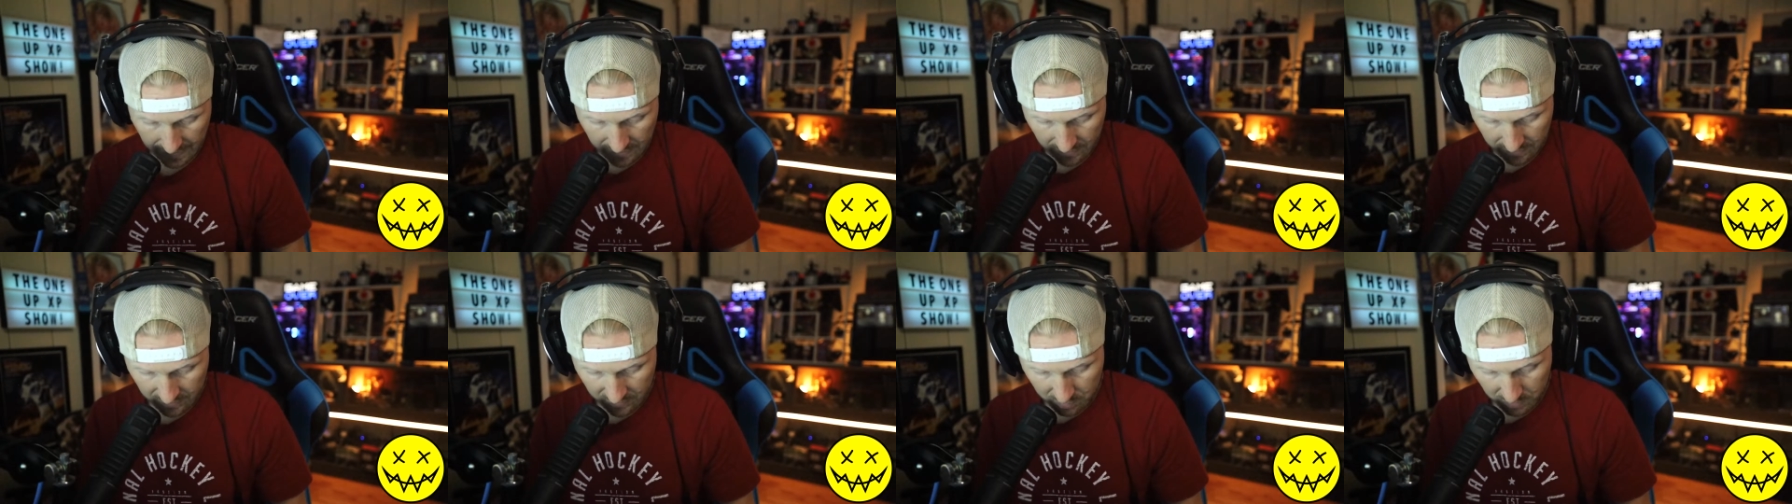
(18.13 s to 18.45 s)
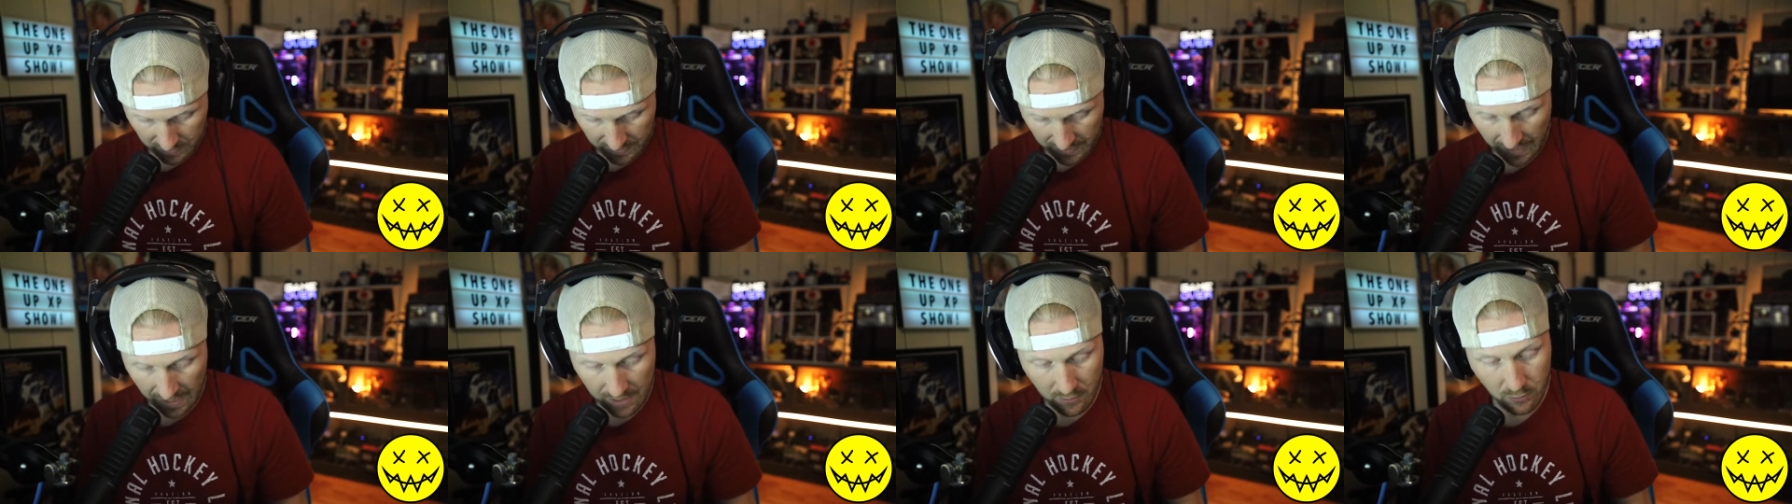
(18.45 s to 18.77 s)

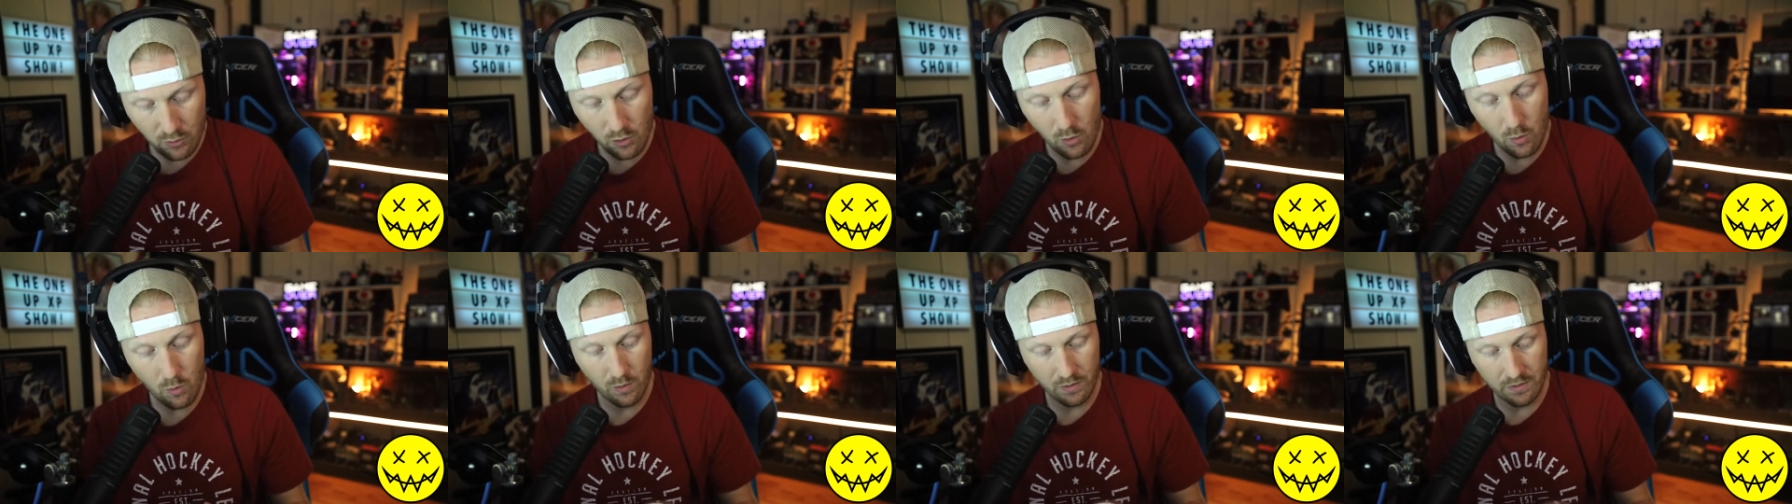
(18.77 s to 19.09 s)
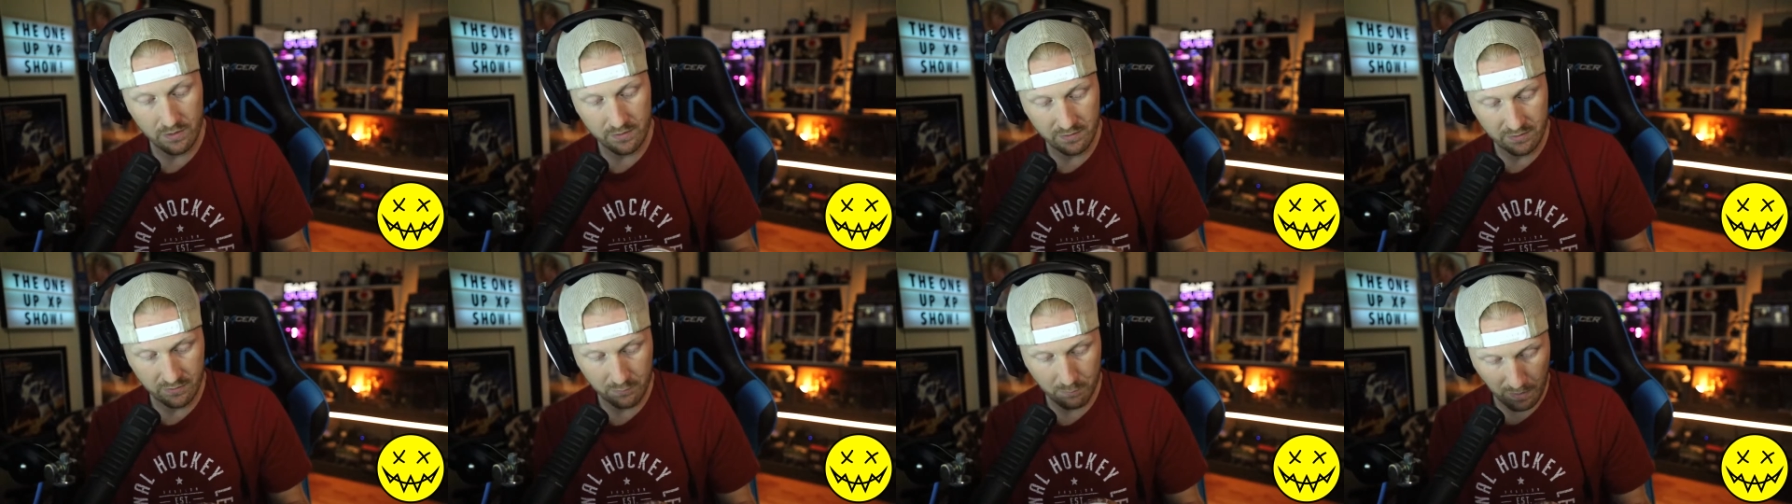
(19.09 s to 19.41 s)
explain. I don't know where
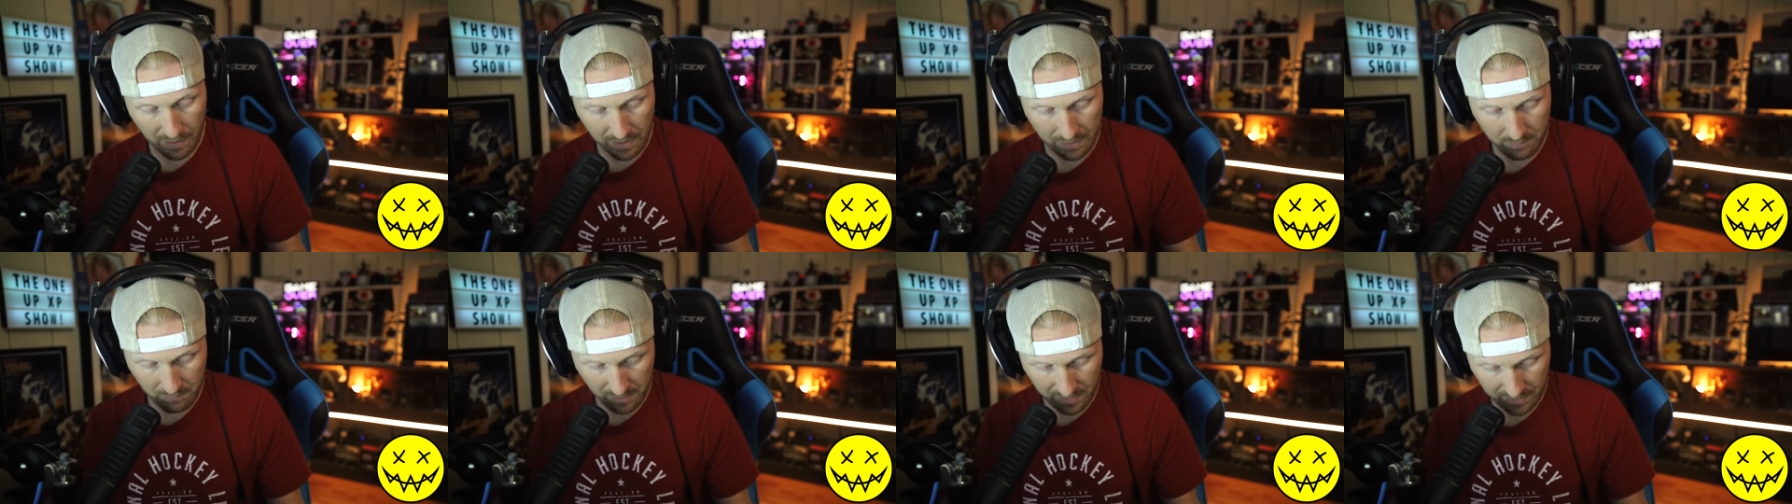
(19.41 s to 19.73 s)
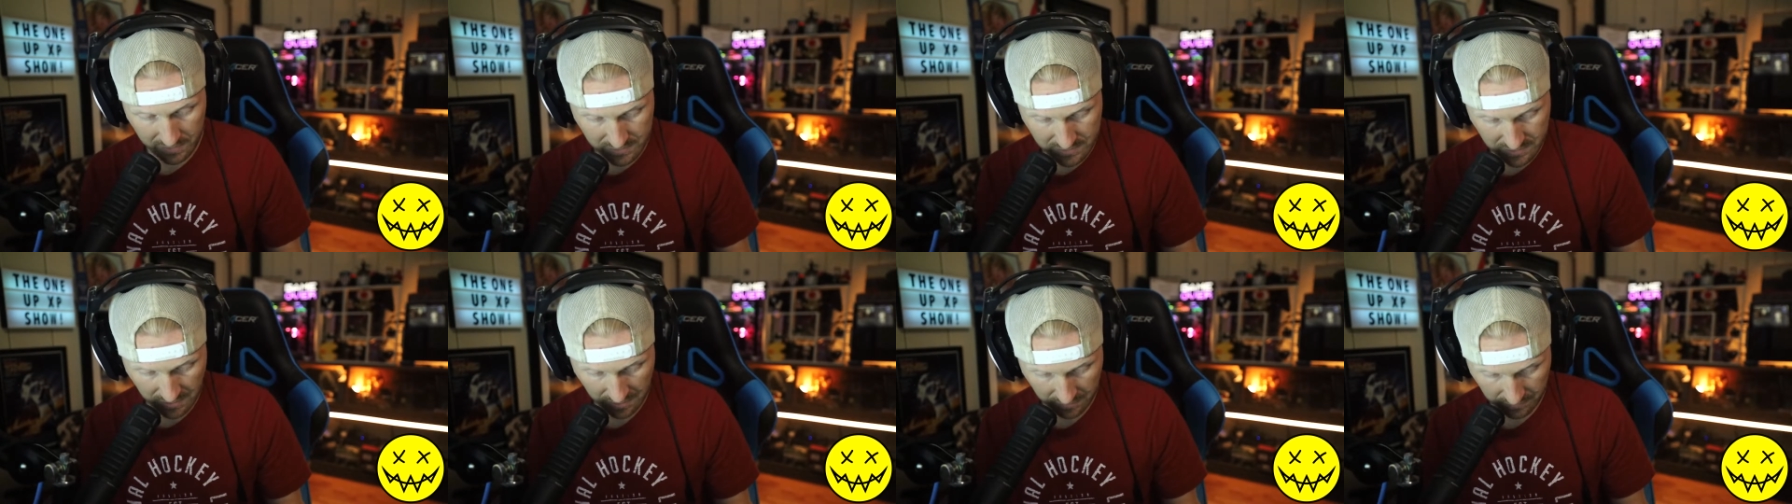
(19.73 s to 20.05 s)
this has been my
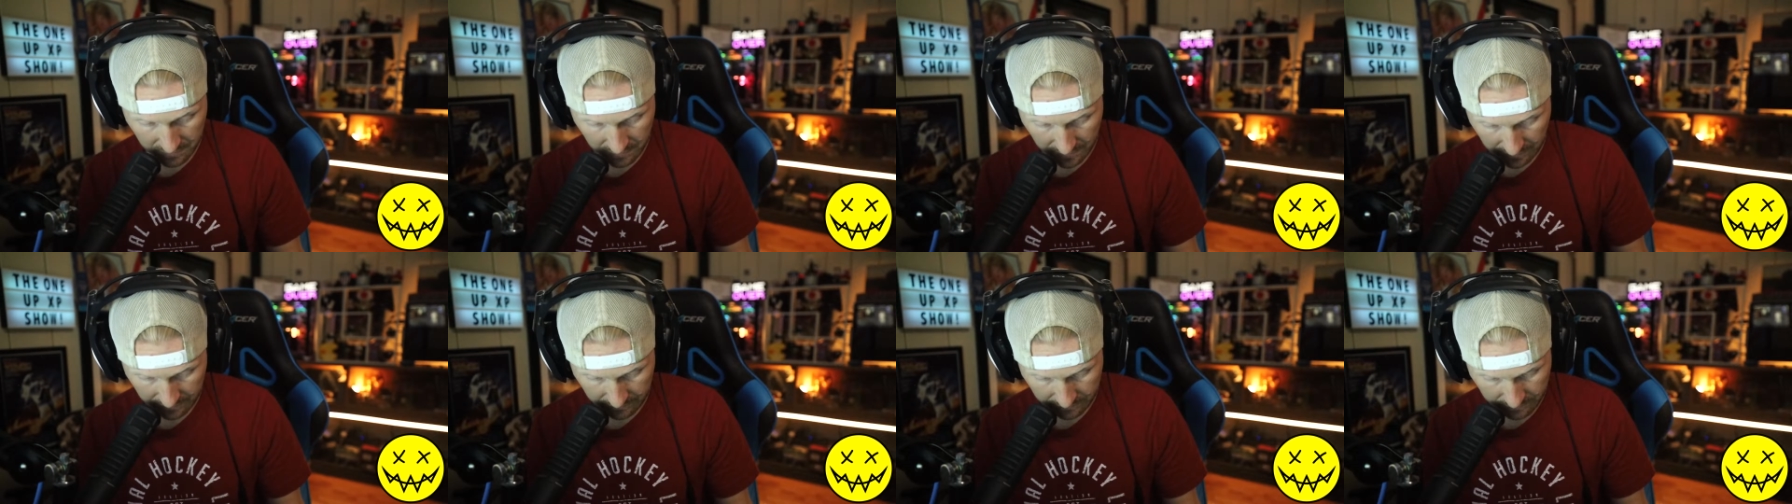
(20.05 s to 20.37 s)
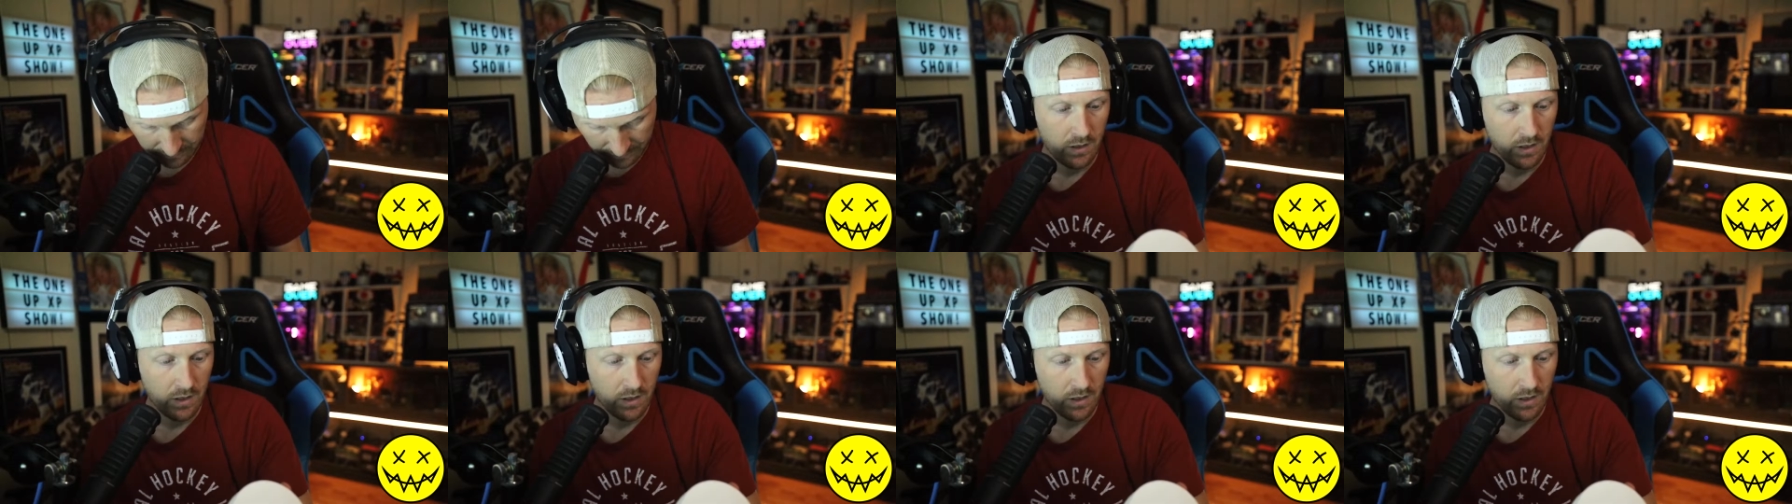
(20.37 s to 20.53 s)
entire life.